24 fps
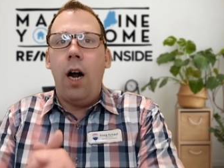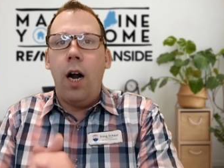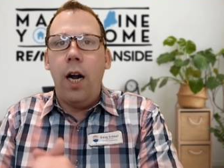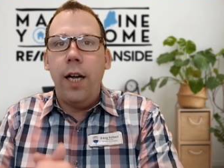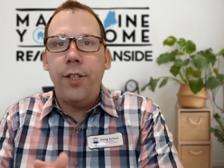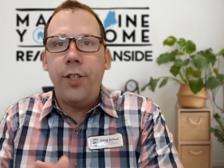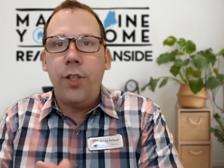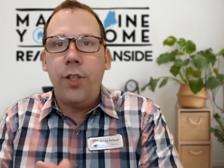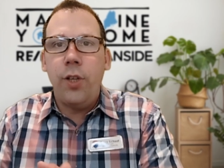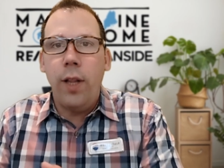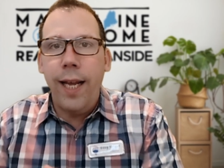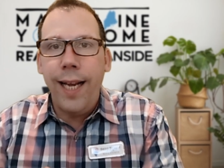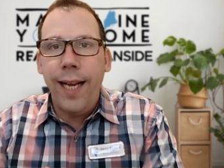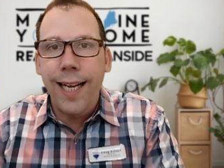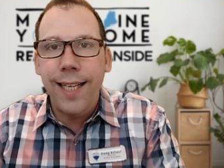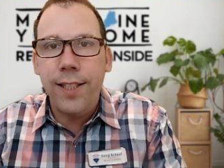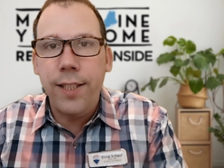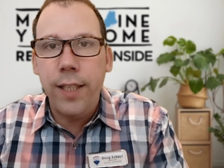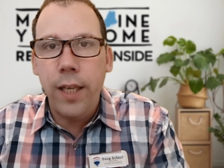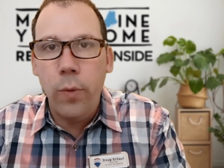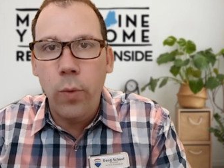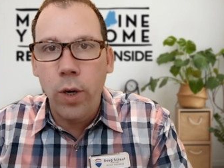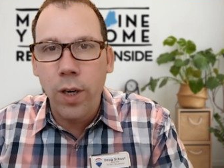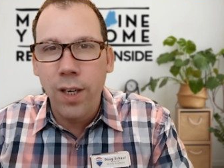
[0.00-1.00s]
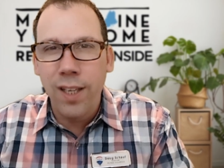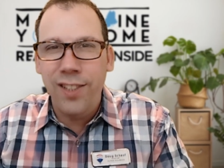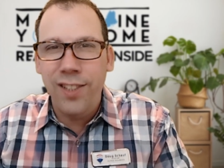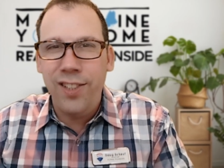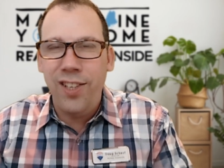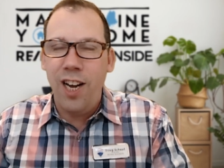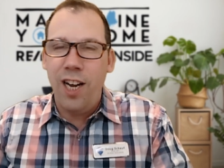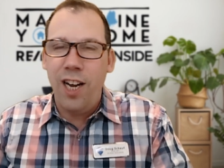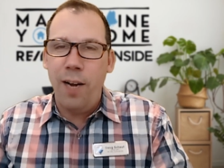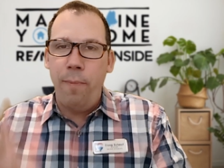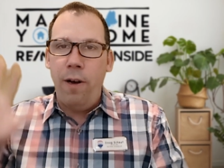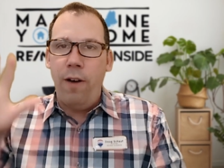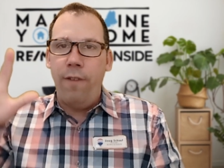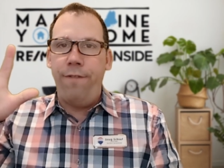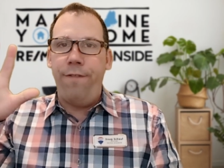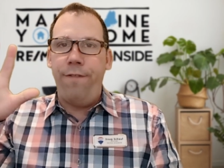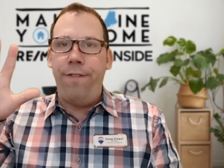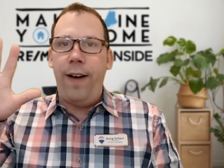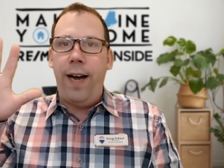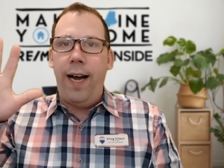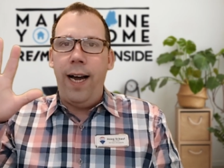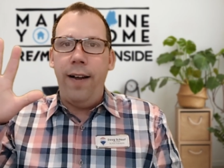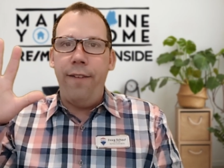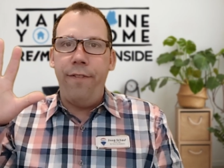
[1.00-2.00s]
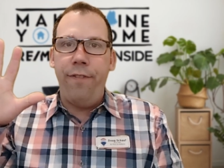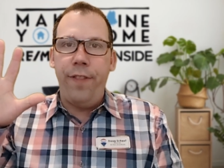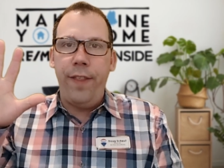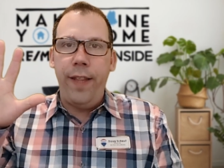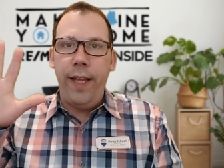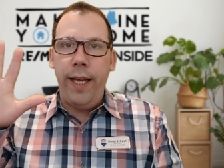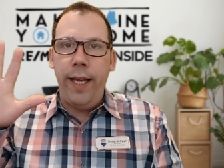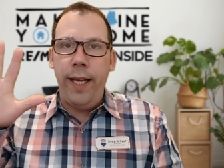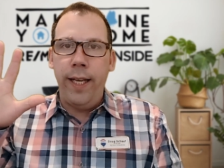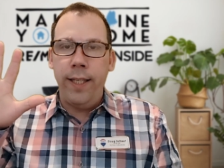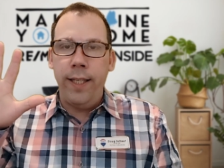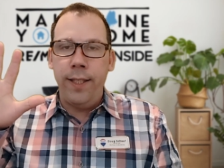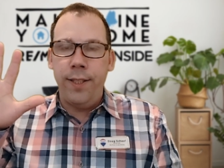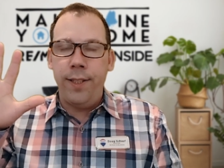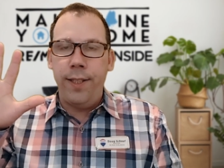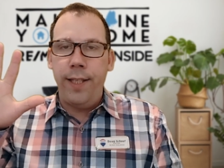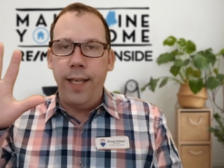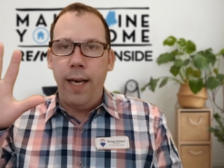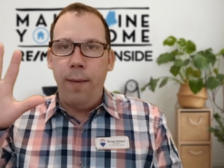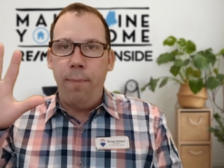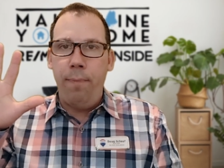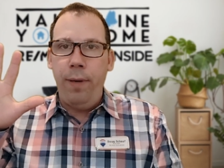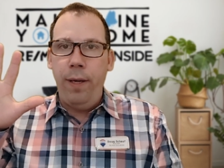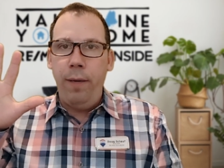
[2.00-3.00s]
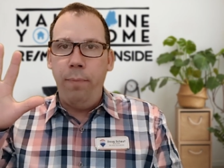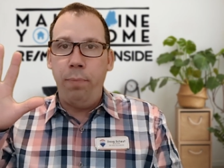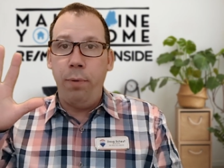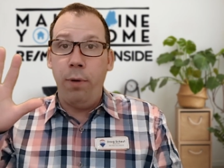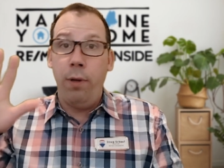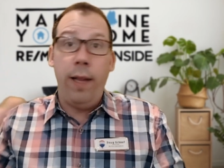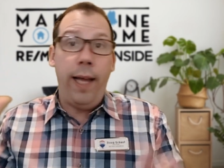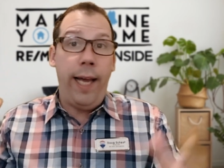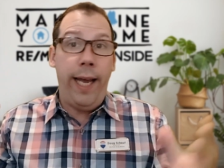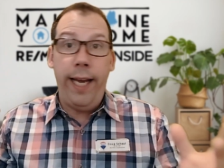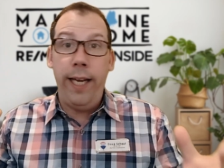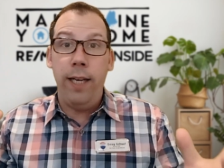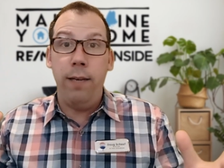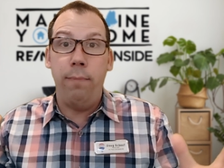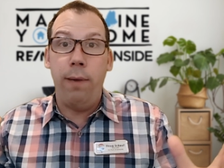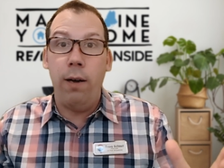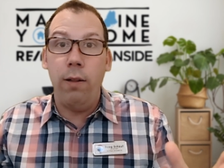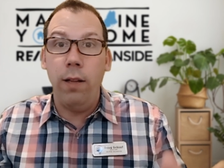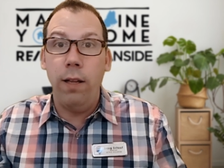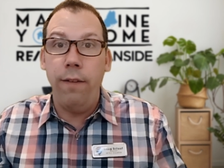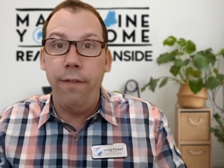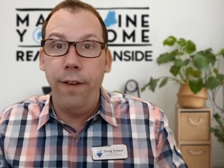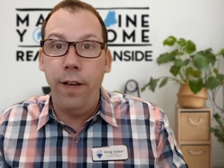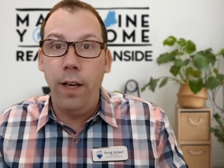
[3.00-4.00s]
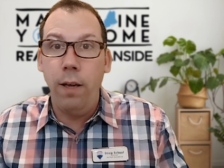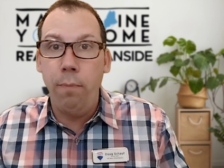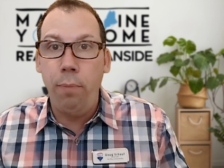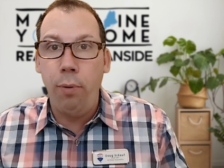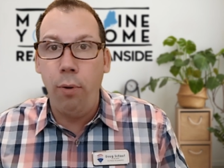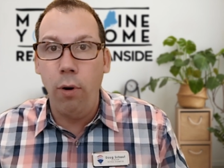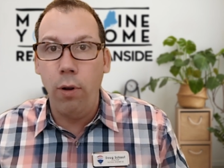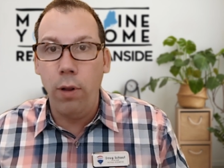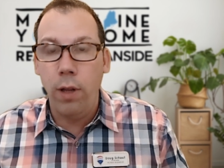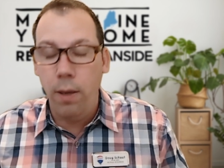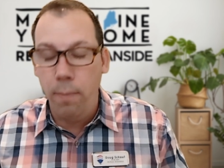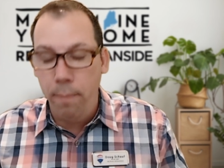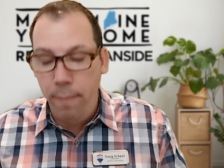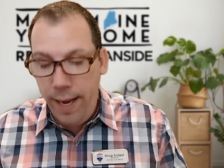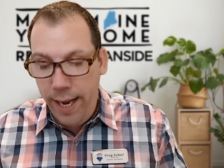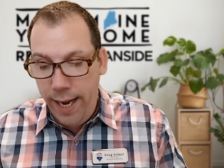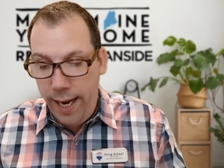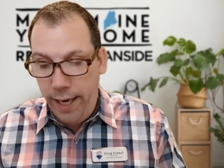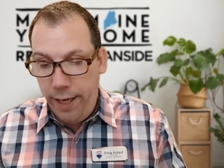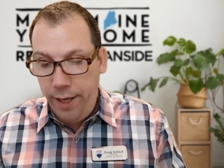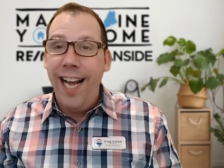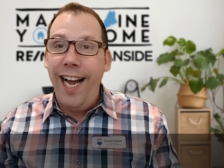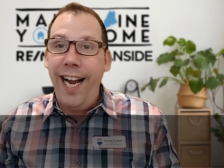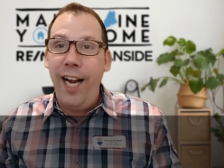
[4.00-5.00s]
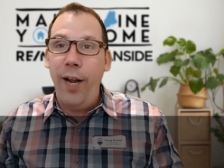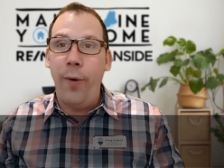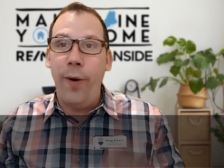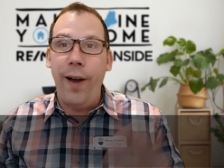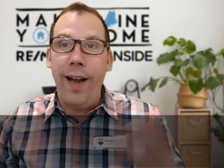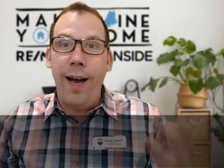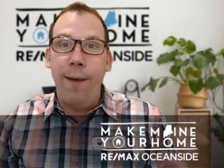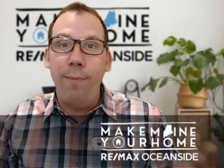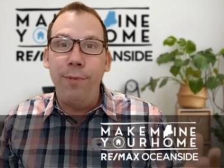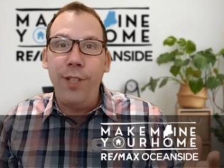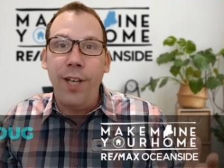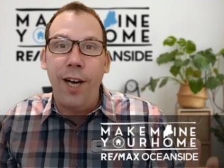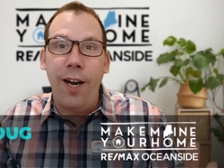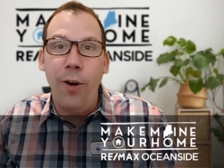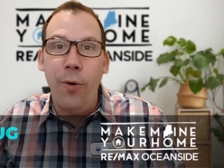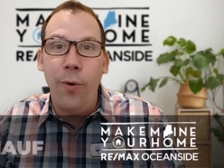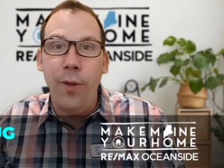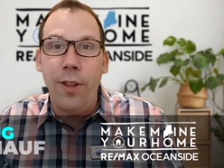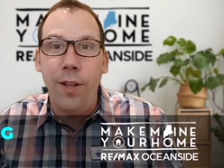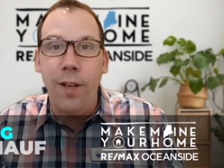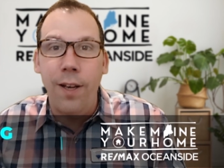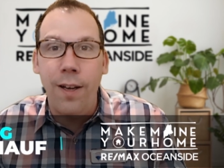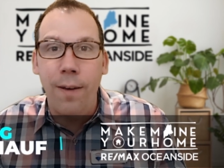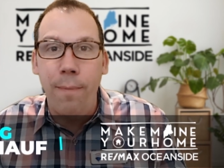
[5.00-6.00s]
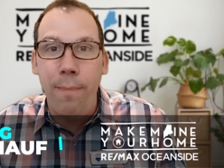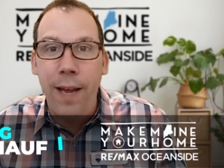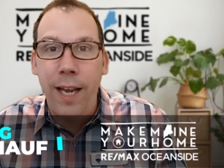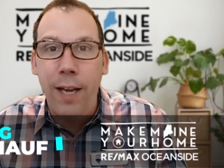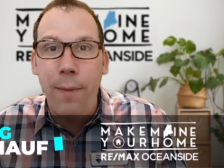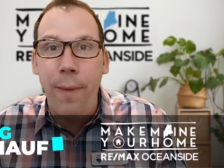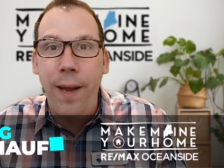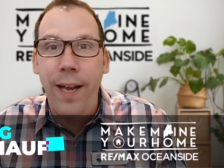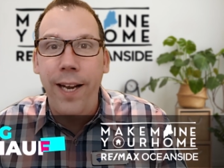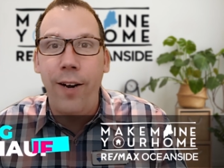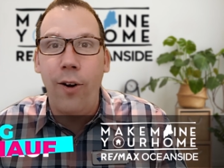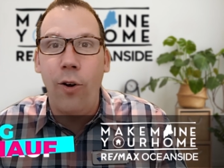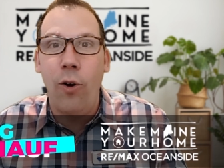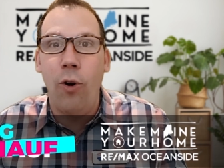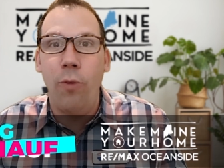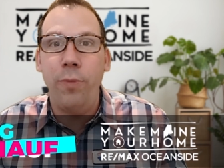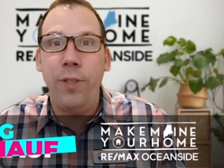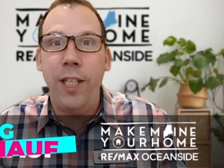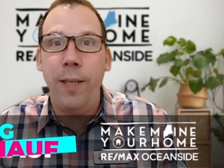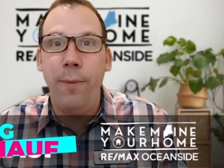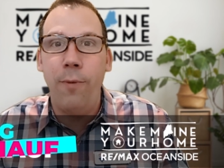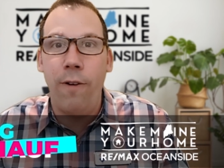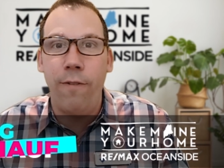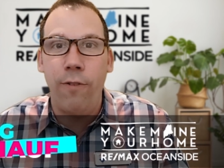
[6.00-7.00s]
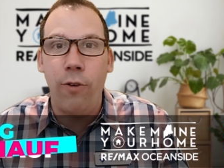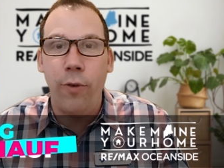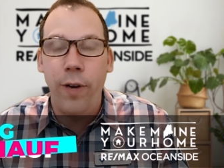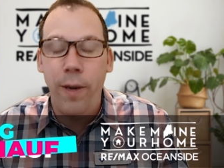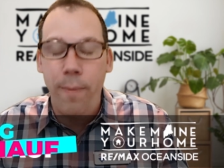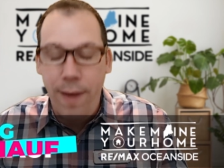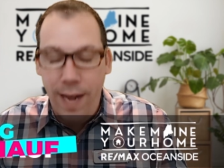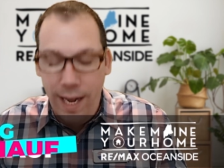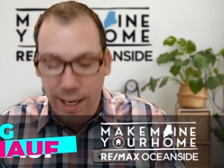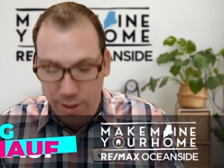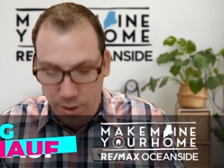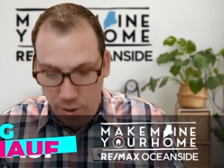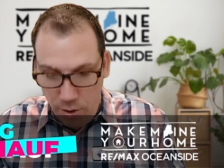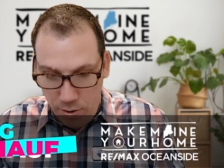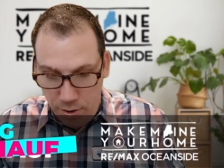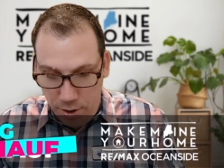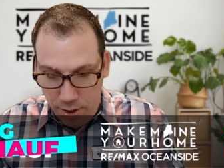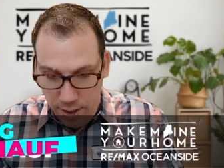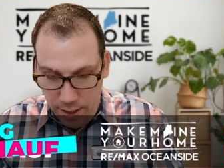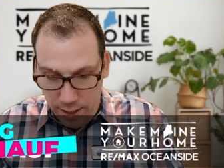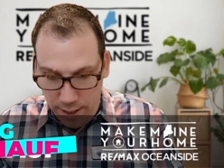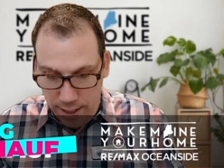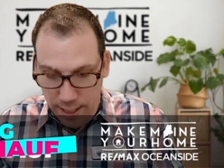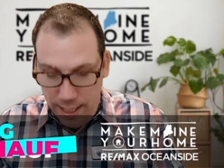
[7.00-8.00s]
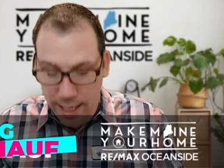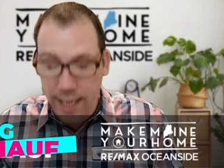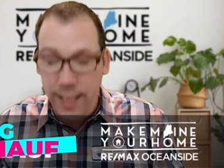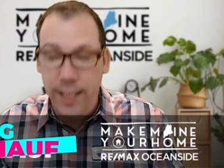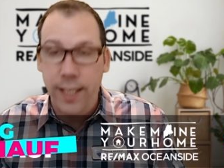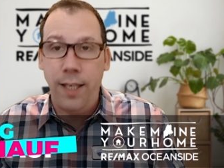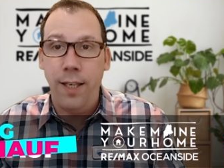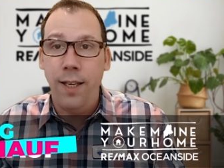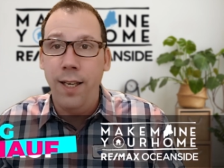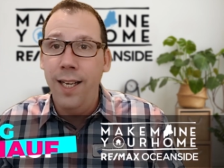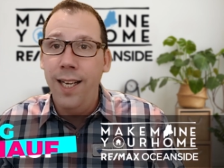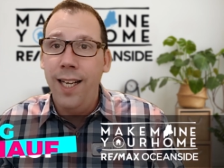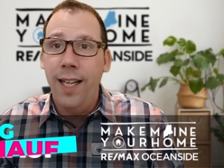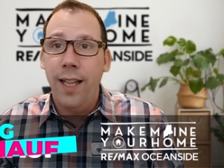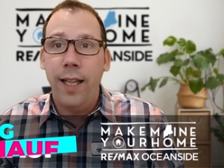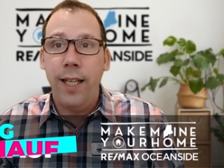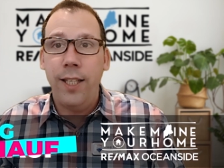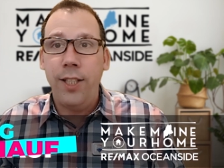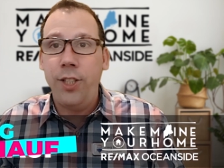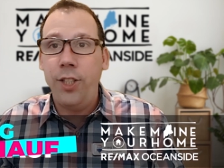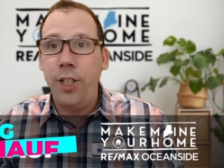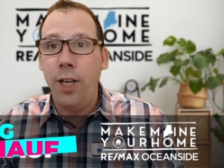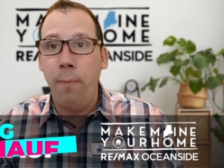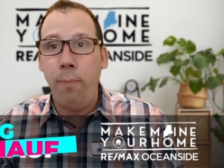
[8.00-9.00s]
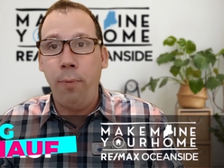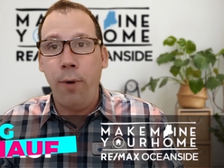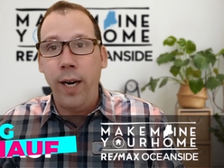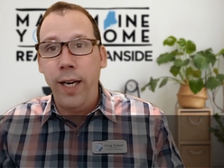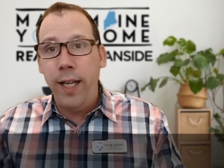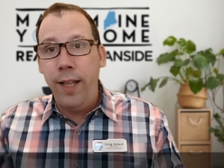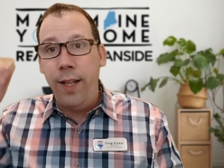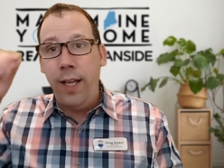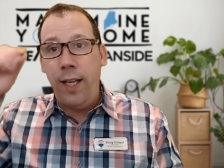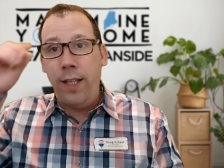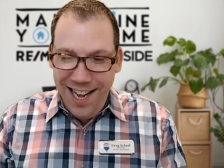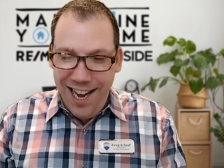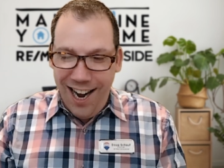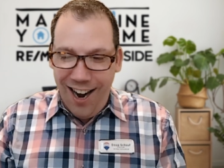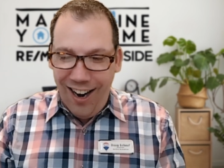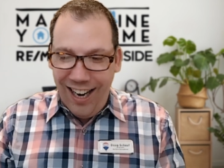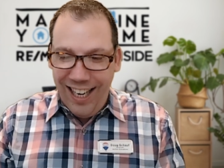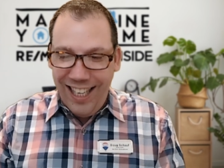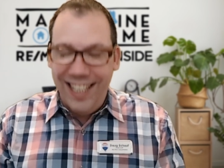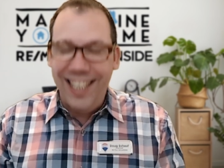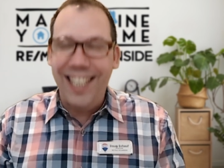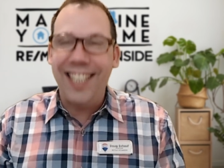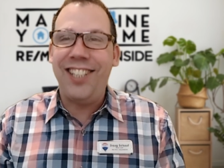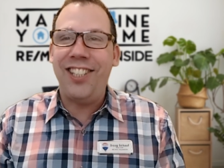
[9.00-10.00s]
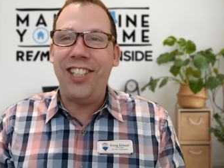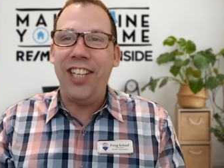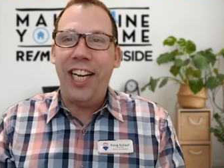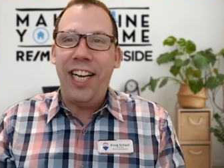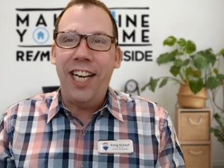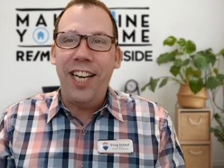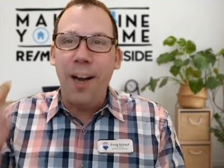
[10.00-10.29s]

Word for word: All right, so like I said, we're gonna talk about five things that people hate about living in Portland, Maine. Anyway, I'm Doug with the Make Maine Your Home team over R E/MAX Oceanside, and let's jump right in there. All right, let's see.